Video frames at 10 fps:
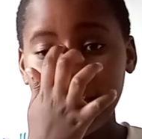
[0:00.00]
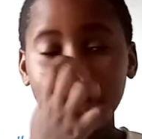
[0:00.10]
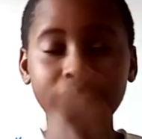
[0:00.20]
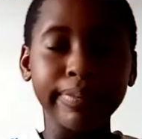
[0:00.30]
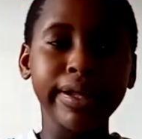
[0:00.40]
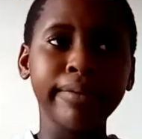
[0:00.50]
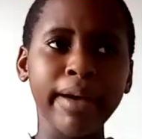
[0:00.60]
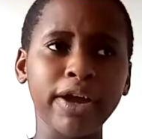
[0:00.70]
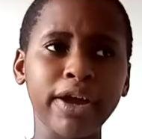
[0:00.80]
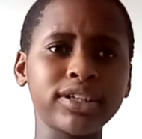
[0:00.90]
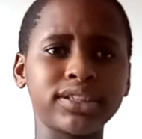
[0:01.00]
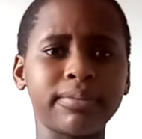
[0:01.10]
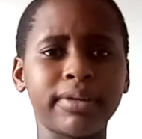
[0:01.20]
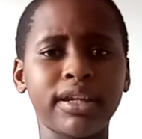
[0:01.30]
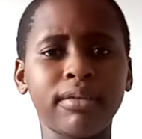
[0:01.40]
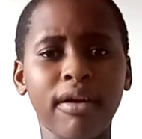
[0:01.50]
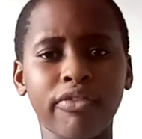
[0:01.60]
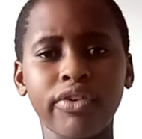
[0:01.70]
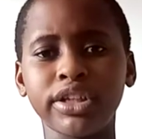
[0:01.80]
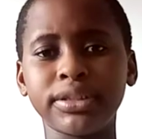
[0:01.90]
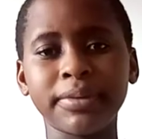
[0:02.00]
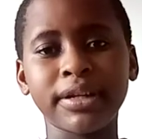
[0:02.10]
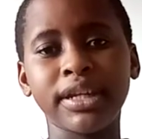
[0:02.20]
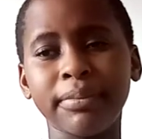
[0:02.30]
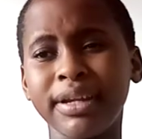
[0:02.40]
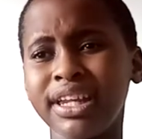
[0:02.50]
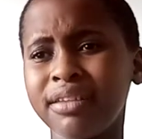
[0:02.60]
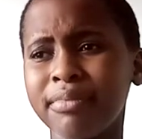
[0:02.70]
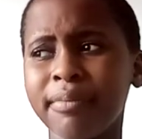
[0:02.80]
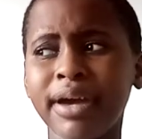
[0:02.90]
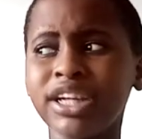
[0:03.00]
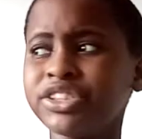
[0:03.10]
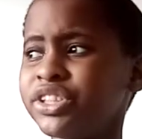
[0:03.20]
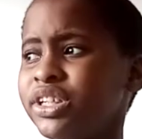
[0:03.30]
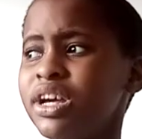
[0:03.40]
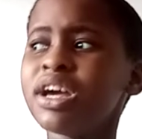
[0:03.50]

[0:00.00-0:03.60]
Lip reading: deep cleaning my closet, deep cleaning my fridge, deep cleaning my pantries,